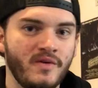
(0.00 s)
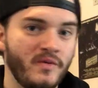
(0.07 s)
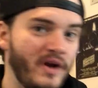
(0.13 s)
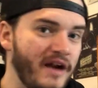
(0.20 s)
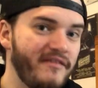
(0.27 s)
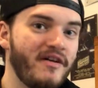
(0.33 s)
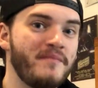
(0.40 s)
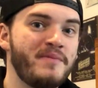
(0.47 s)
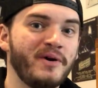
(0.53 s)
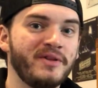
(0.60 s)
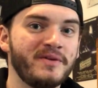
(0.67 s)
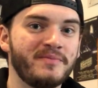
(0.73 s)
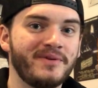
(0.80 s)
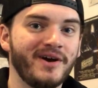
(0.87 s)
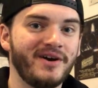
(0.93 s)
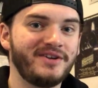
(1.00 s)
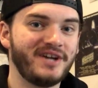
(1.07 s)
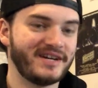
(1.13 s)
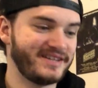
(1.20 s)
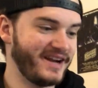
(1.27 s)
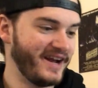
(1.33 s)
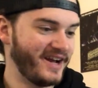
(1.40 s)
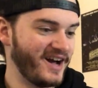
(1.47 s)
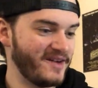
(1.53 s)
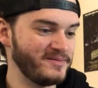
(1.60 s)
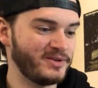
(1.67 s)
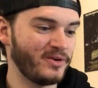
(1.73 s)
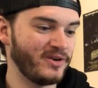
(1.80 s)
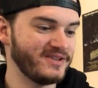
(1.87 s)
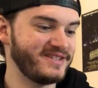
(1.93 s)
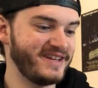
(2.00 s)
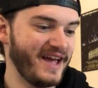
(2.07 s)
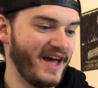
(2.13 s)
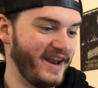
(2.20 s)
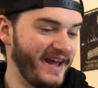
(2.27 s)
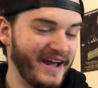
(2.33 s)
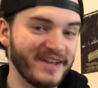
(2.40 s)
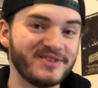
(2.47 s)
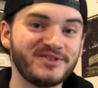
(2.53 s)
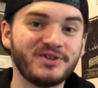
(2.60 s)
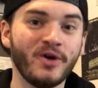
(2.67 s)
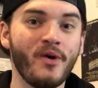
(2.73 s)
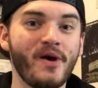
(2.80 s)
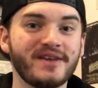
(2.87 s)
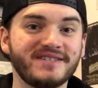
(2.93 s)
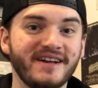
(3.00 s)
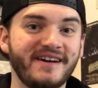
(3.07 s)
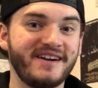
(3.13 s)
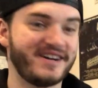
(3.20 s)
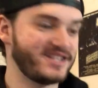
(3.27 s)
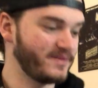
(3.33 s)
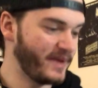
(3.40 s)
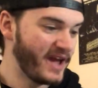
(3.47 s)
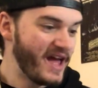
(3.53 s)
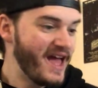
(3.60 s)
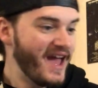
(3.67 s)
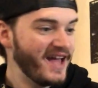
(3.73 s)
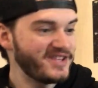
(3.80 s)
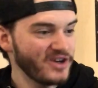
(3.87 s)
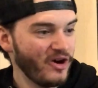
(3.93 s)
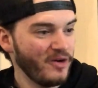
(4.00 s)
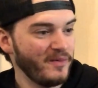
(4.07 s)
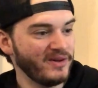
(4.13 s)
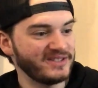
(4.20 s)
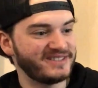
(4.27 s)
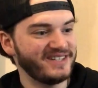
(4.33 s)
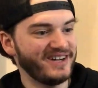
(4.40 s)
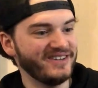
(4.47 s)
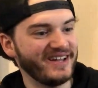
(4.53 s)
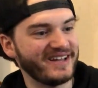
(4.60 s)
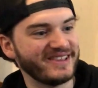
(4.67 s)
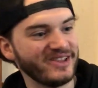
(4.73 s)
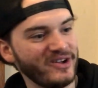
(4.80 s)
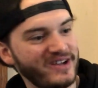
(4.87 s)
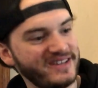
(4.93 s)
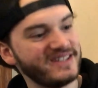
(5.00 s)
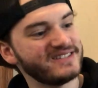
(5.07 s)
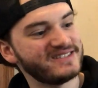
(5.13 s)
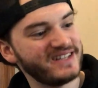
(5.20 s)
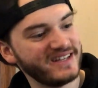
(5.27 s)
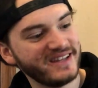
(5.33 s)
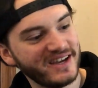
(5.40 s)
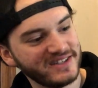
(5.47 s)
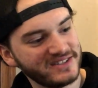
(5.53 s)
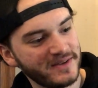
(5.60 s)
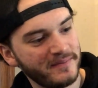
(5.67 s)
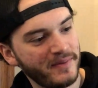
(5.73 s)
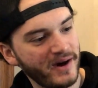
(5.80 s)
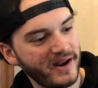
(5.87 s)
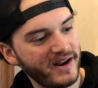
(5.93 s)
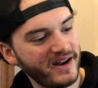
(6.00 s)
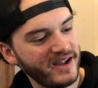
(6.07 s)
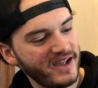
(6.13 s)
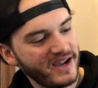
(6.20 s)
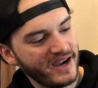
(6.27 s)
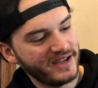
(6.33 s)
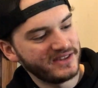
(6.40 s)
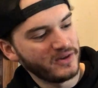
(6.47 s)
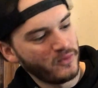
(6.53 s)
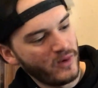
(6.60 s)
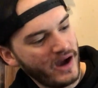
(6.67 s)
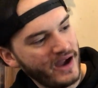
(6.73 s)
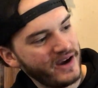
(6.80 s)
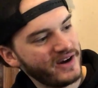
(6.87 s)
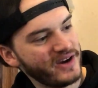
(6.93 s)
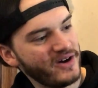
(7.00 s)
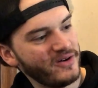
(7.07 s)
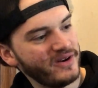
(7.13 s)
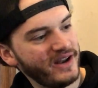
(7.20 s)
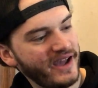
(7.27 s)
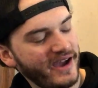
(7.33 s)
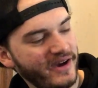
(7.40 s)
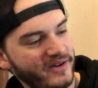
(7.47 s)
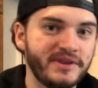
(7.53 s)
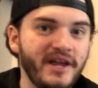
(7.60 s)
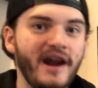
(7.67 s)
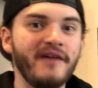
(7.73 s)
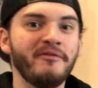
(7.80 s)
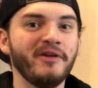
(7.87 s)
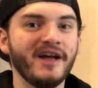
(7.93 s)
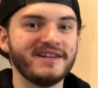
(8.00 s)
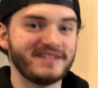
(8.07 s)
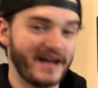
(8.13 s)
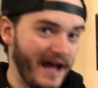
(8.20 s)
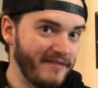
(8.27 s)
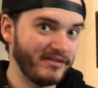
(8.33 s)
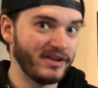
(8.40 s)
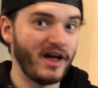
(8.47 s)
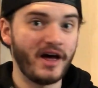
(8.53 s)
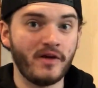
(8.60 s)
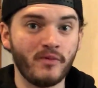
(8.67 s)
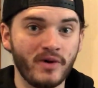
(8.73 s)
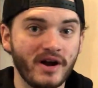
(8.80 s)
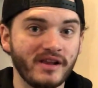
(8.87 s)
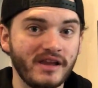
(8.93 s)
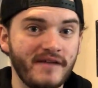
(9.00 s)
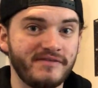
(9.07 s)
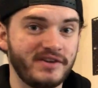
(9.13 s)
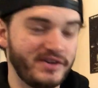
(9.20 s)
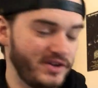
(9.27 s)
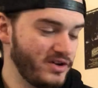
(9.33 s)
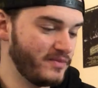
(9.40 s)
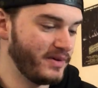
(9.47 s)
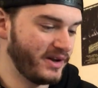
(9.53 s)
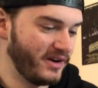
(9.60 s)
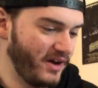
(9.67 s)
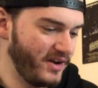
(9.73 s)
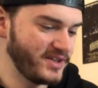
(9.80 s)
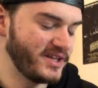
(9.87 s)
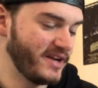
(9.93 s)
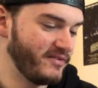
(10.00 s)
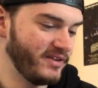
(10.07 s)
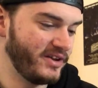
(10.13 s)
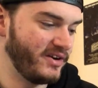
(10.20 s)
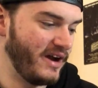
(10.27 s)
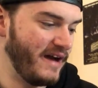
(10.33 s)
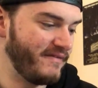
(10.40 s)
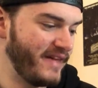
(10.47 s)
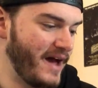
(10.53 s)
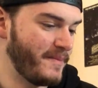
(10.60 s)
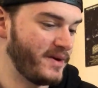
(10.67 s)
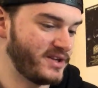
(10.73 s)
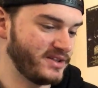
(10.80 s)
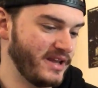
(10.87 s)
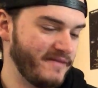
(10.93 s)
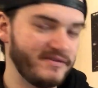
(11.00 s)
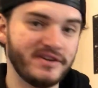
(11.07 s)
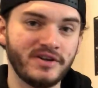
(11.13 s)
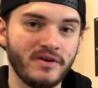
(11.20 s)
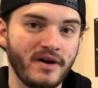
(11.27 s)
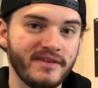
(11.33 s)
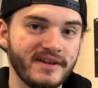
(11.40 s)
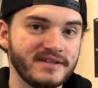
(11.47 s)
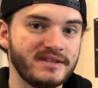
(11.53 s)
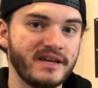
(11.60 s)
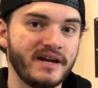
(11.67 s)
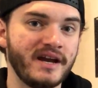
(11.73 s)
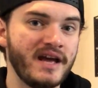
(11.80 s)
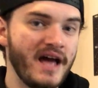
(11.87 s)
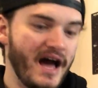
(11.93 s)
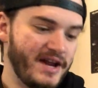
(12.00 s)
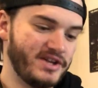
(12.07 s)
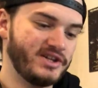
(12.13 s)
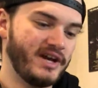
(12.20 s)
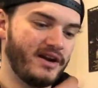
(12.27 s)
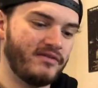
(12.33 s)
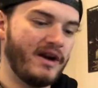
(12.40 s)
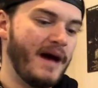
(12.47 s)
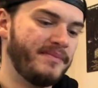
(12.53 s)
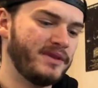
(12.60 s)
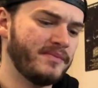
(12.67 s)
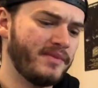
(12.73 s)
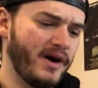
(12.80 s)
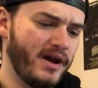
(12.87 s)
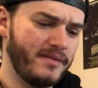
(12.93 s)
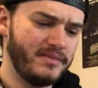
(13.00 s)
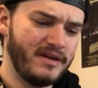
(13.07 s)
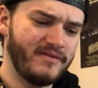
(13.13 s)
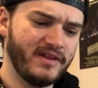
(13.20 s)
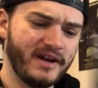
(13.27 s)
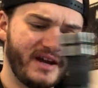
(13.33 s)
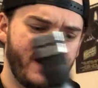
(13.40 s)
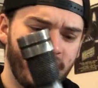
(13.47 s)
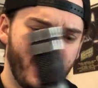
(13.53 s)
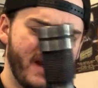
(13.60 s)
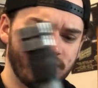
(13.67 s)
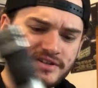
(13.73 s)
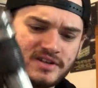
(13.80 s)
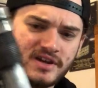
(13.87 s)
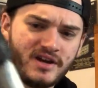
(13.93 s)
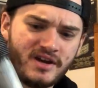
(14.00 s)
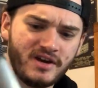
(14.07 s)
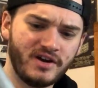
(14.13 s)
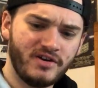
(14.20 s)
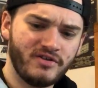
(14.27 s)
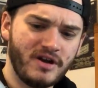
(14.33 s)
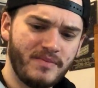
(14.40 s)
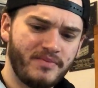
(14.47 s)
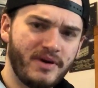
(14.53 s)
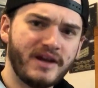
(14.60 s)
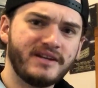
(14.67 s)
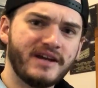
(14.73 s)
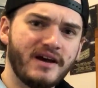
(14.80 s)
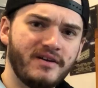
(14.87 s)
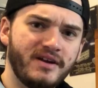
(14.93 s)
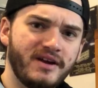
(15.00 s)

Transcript: Whenever I'm building projects and I come towards the end, I get so excited because I'm like, it's almost done. Like, look at this thing. There's the button, got the wire going down. Then I realize I have a lot of work left to do, but honestly, I really don't have that much left to do on this thing. I just got to wrap the bottom, give it like a nice grip right down